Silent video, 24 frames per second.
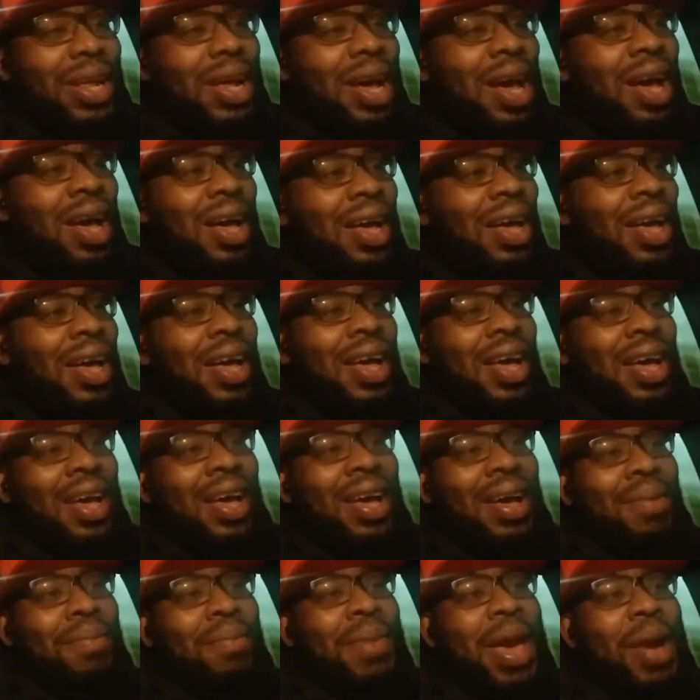I
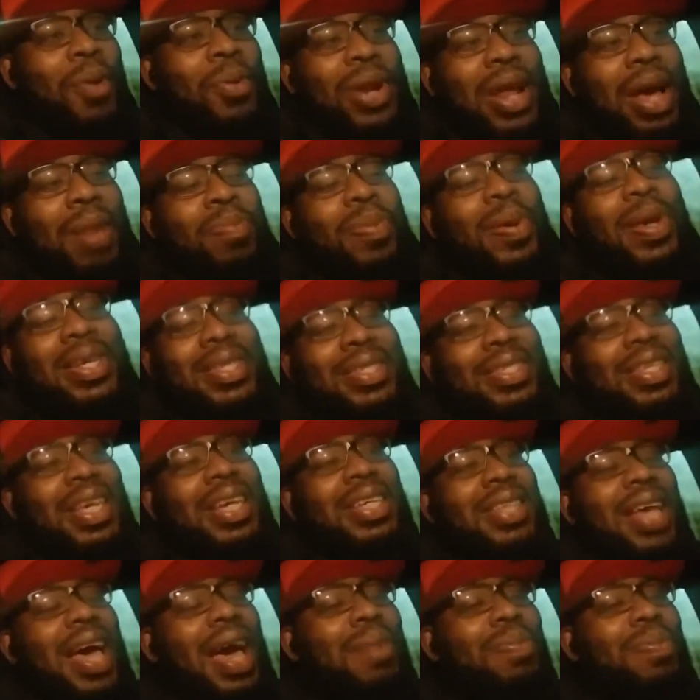man, when that pick six
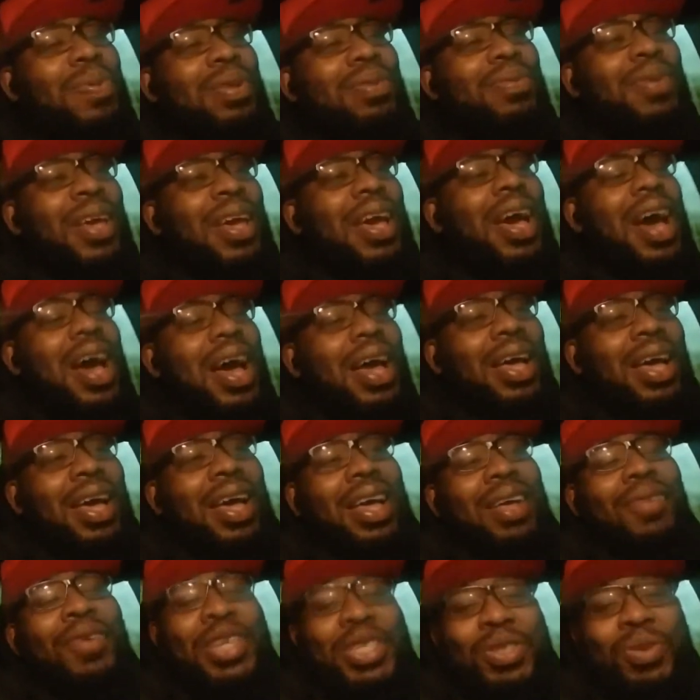happened, man,
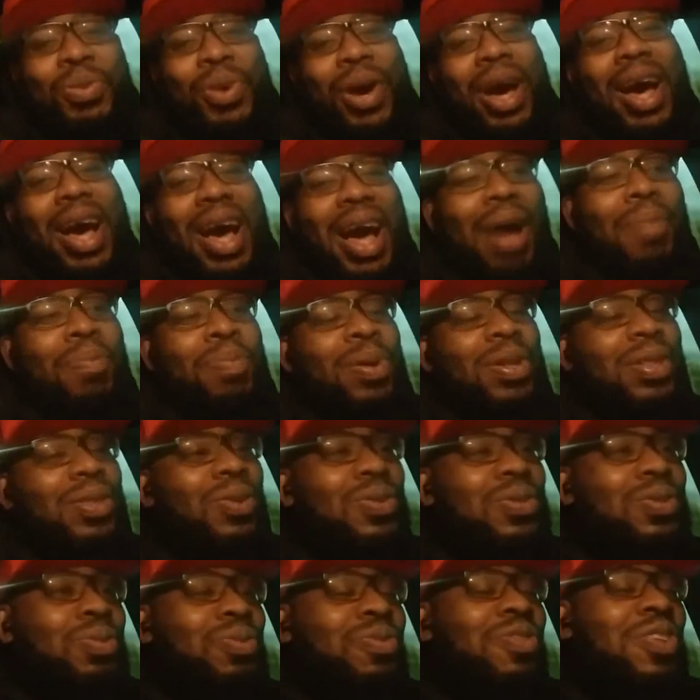the reason why I put
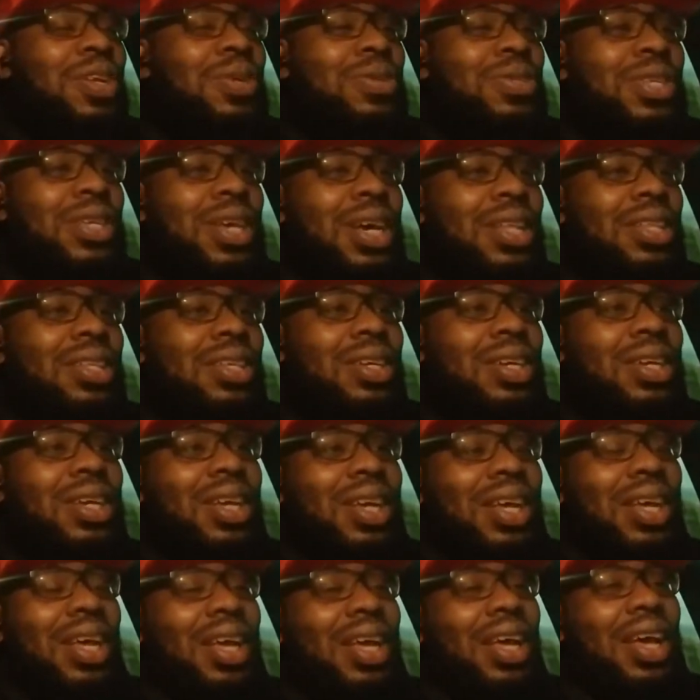those two videos together,
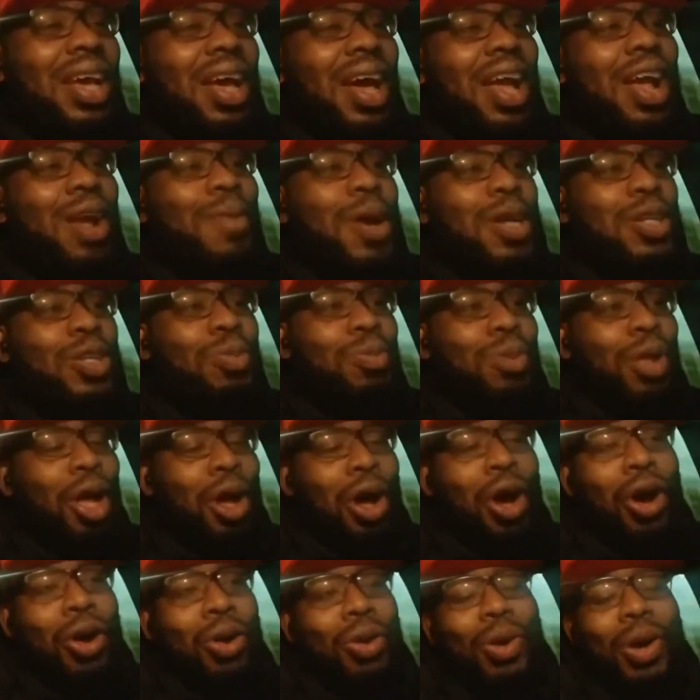everybody's gonna be like,
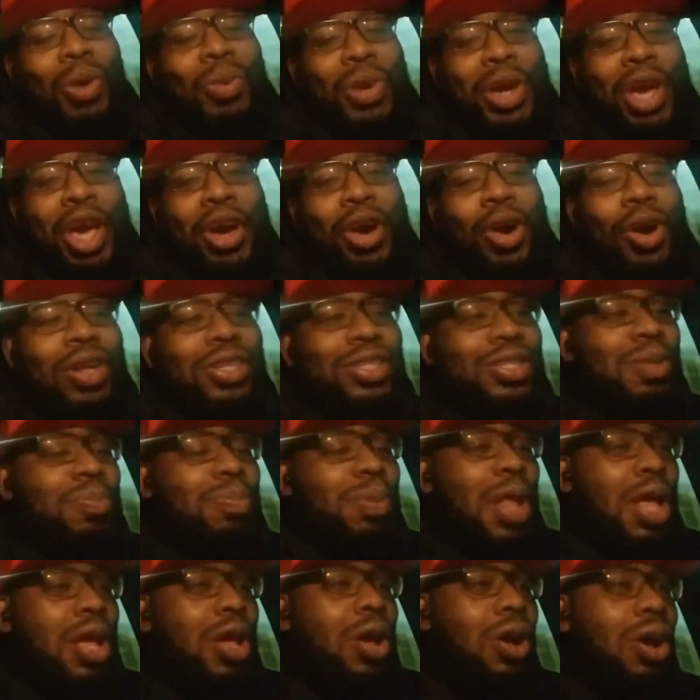oh, well, we ain't going to the
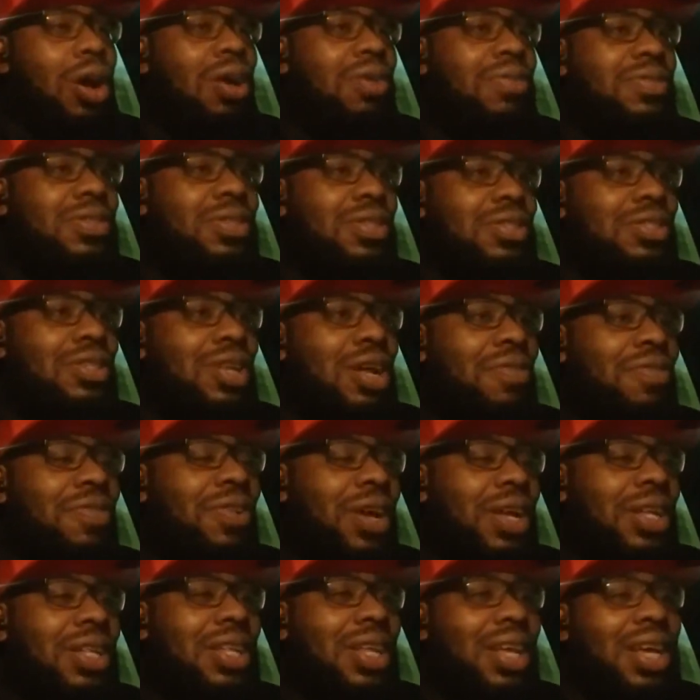playoffs and stuff
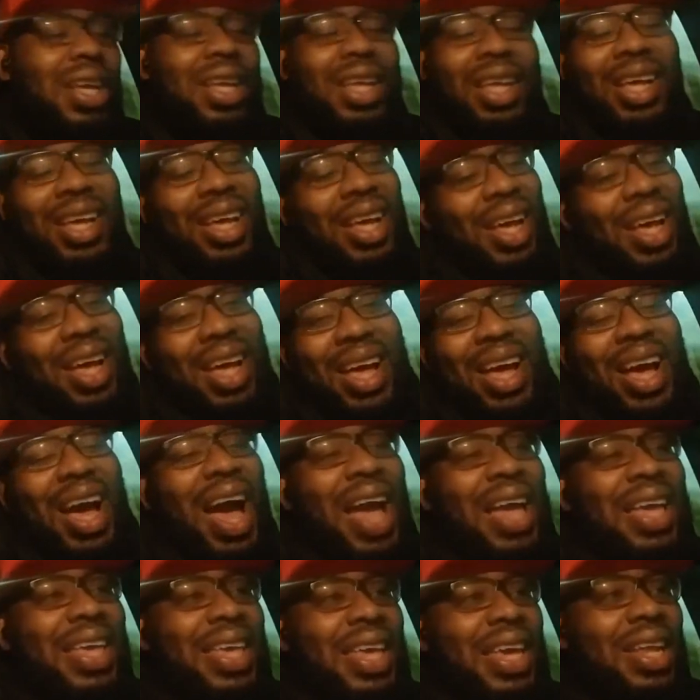like that.
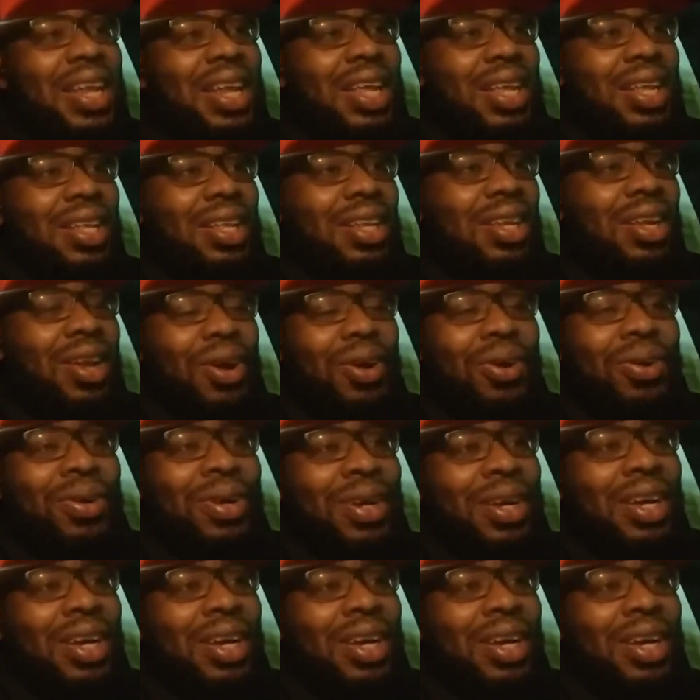I get it, you know.